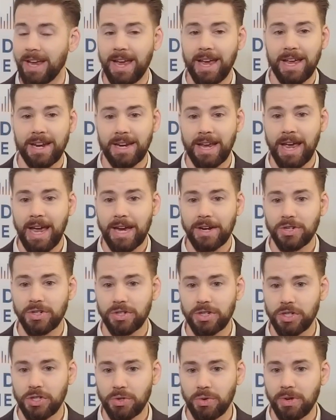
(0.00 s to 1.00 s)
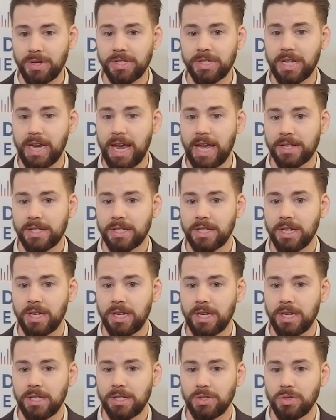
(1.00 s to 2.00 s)
and I actually joined Skanska
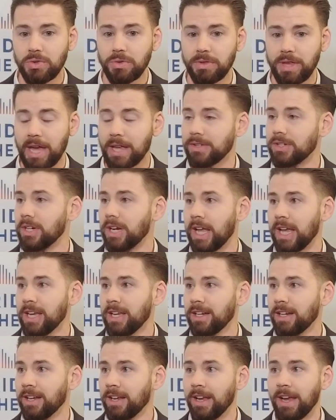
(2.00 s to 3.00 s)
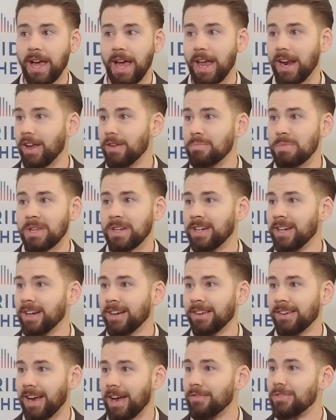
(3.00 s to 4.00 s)
in 2008. And I've been
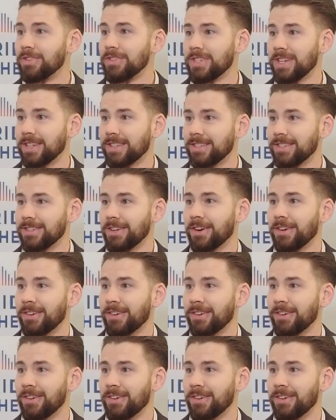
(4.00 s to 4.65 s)
here ever since. So